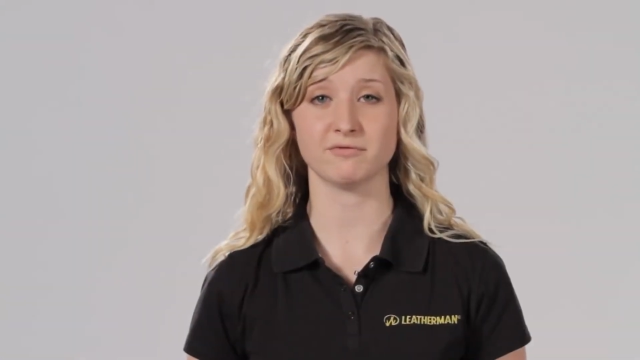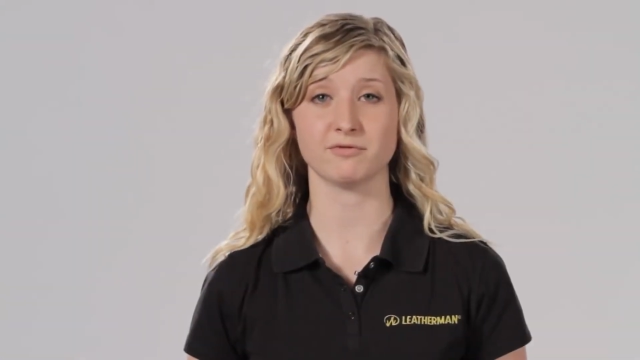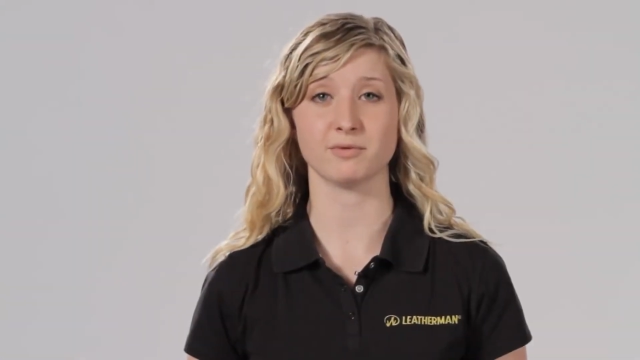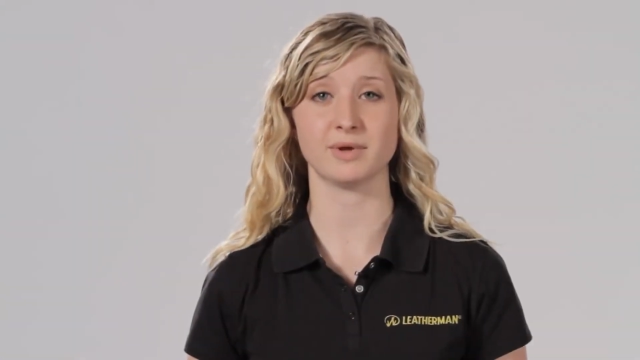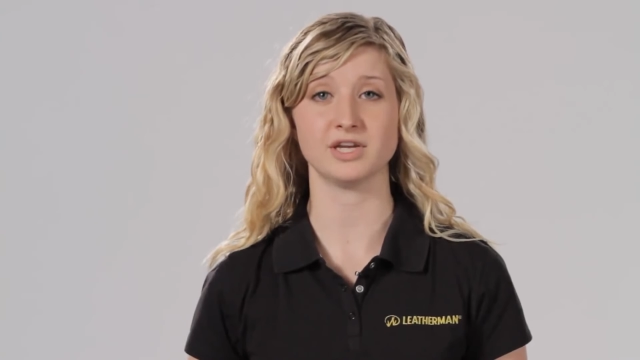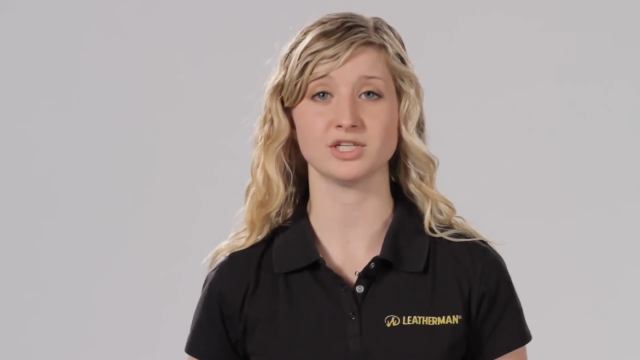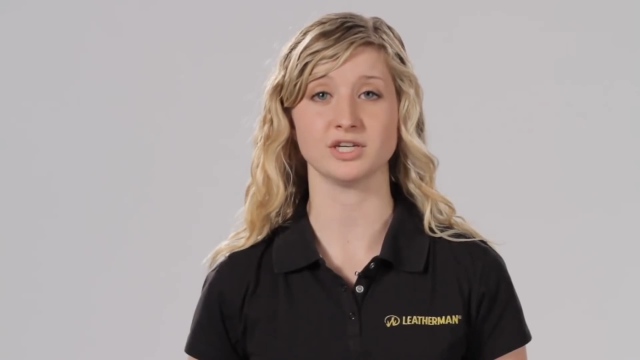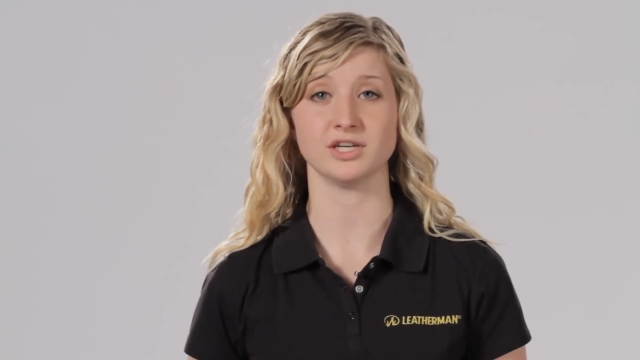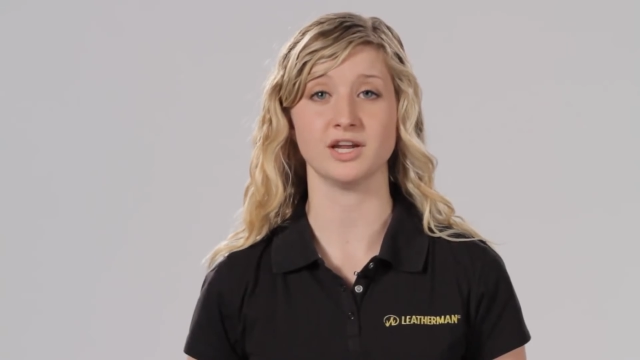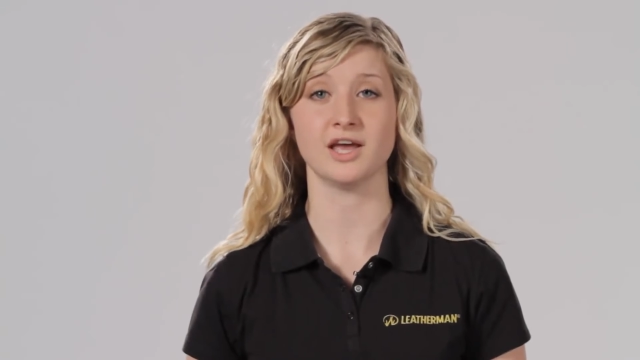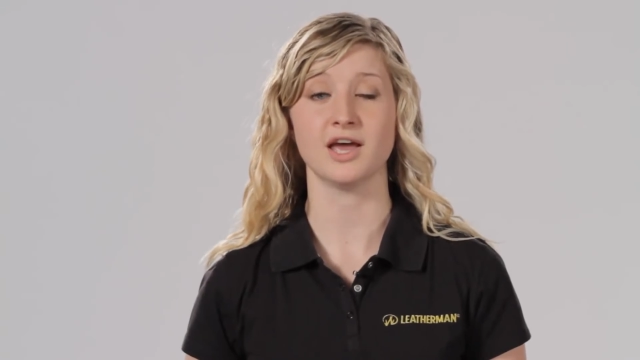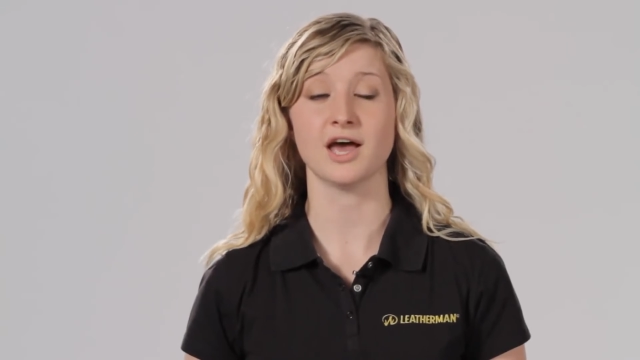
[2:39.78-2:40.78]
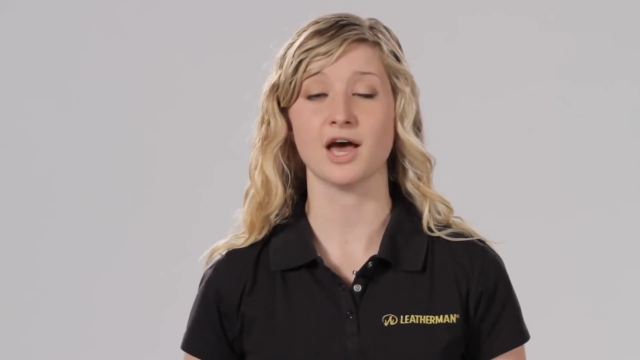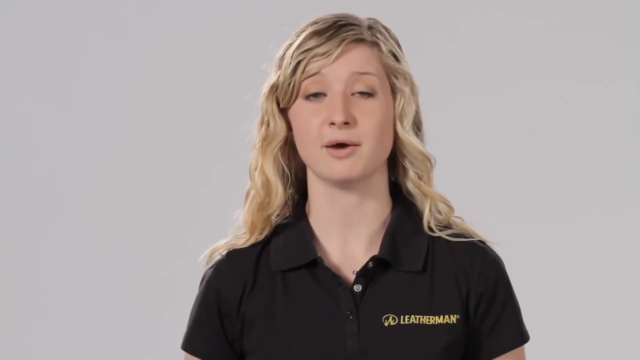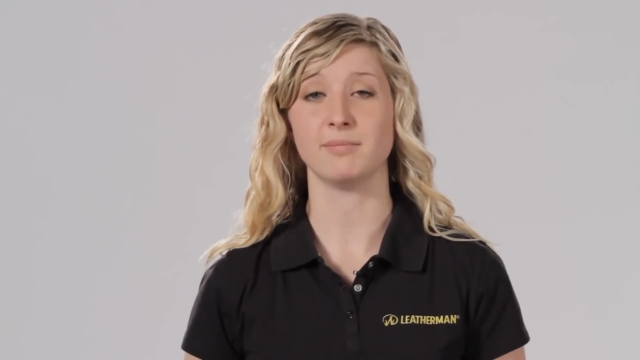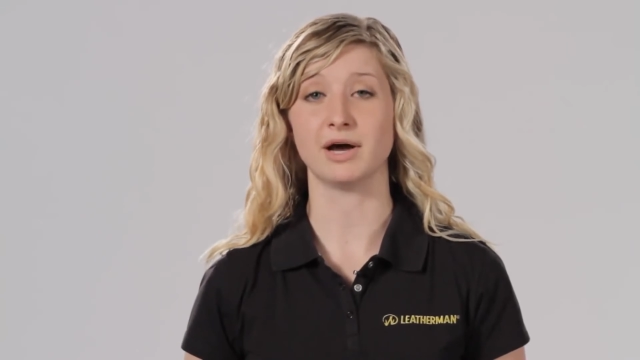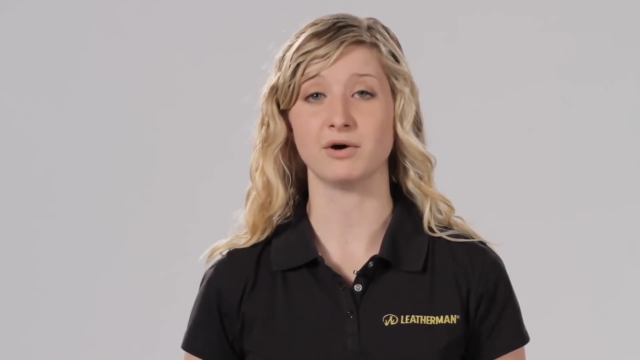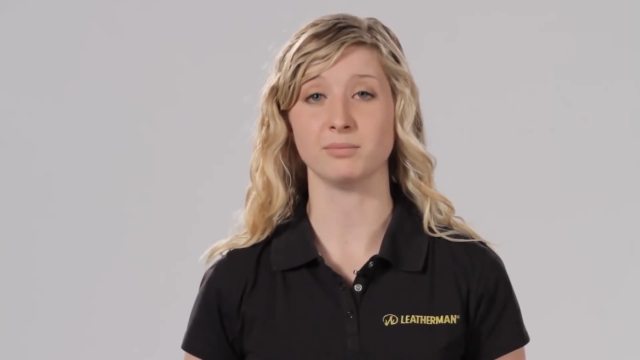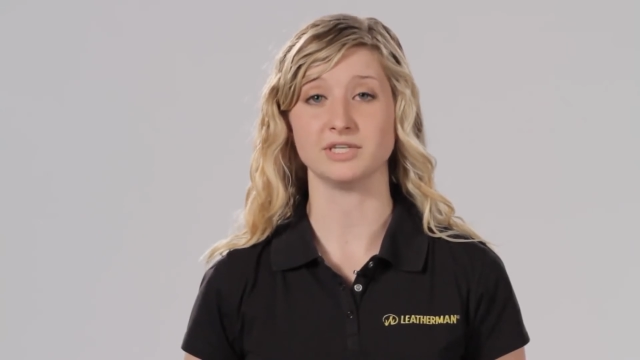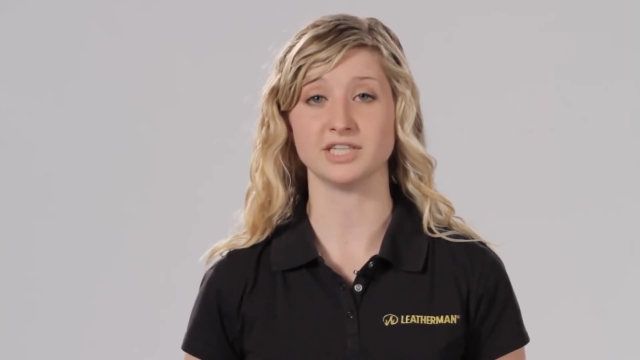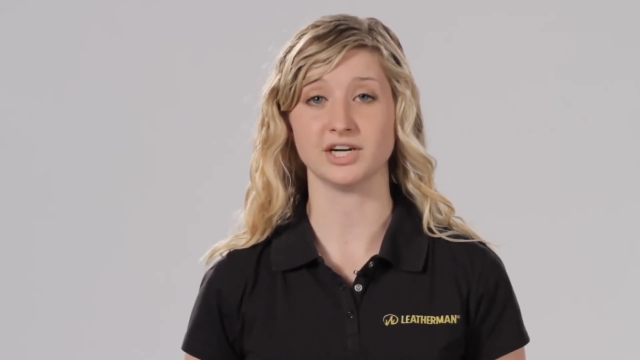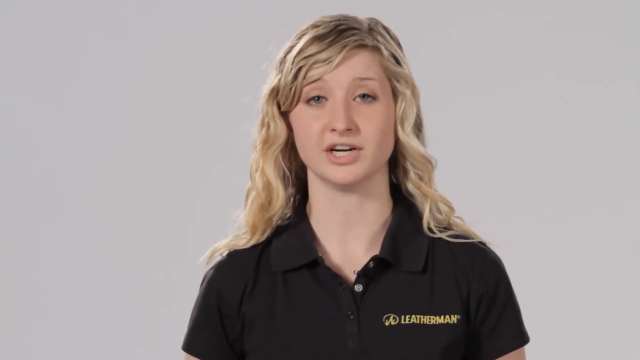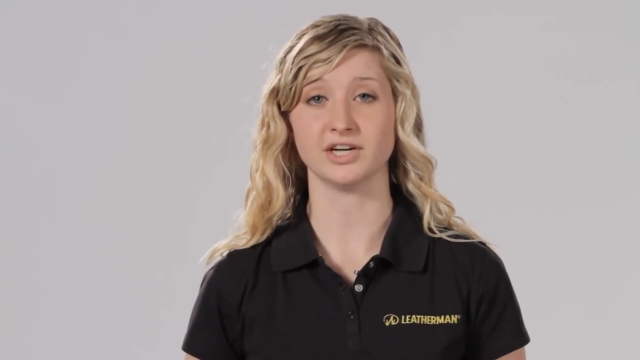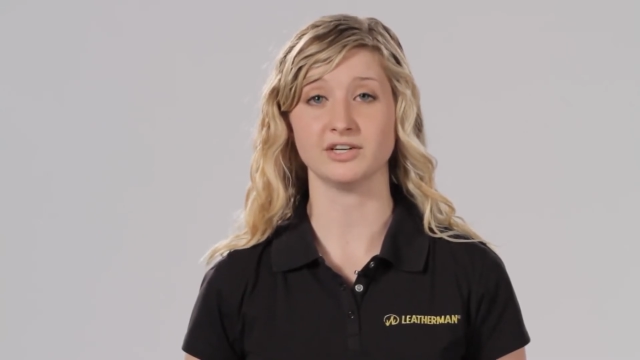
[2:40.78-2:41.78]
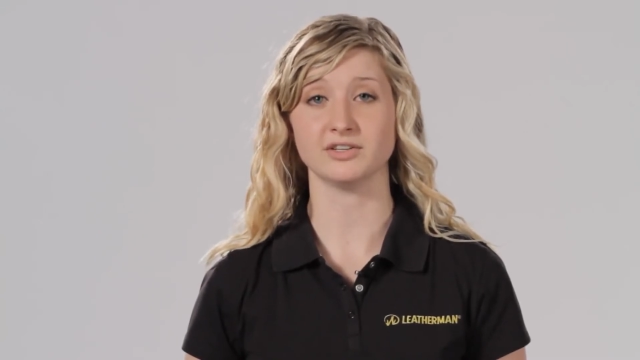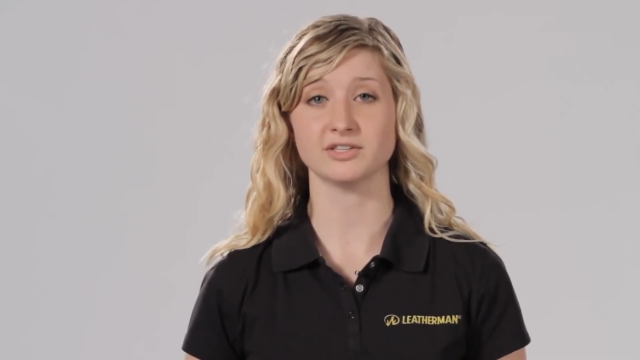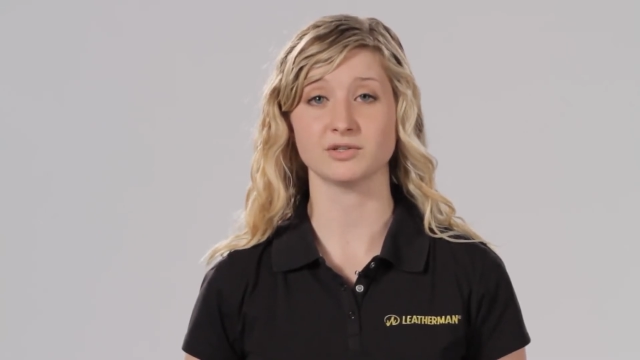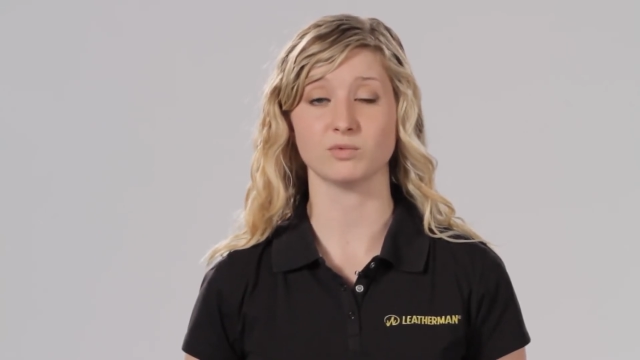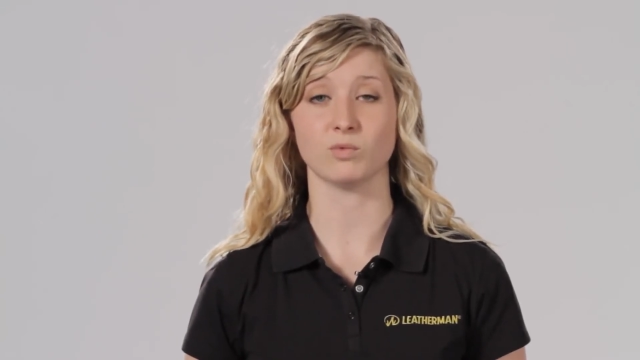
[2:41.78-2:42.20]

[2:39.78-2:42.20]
information about materials,